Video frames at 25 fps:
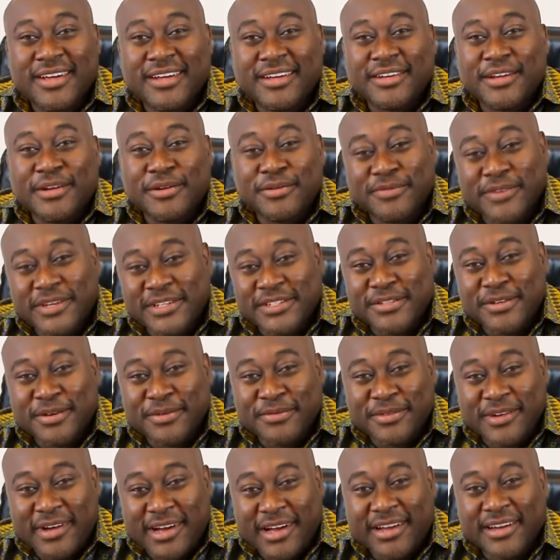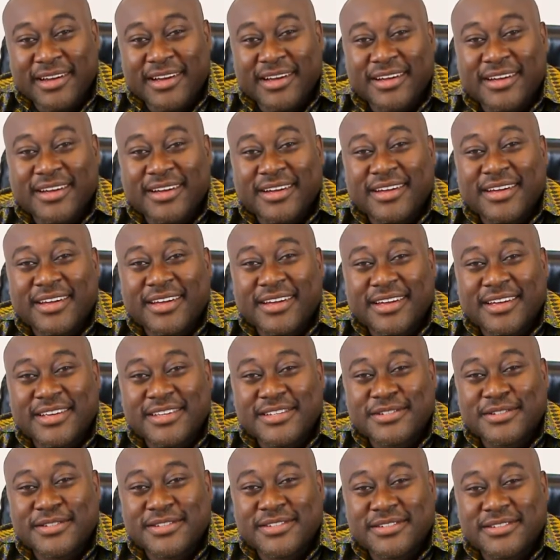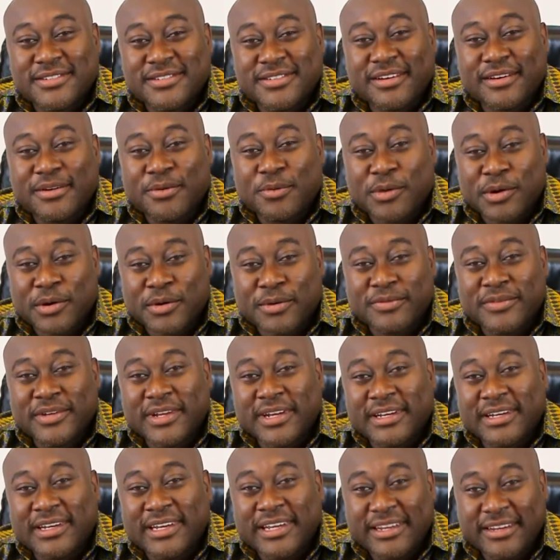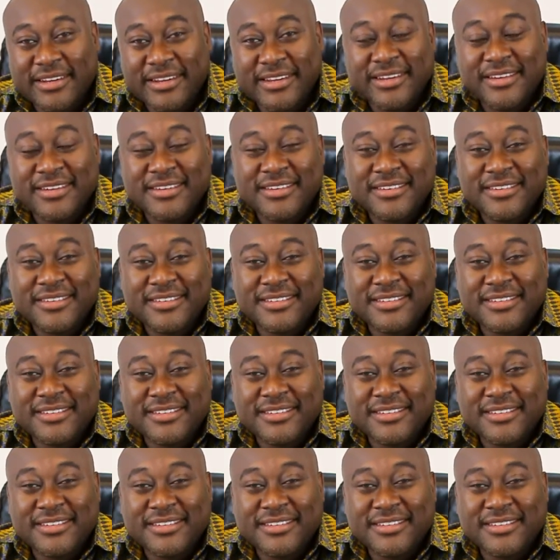The University of Ghana is one of the leading